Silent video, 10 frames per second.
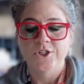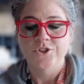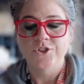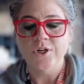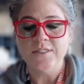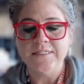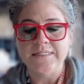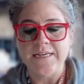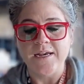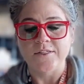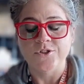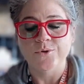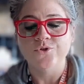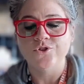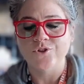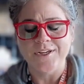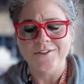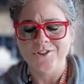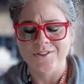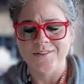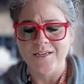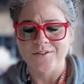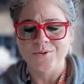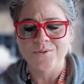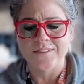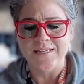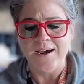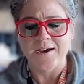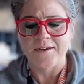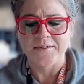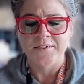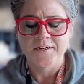Sean's dead. So strange to say, so sad,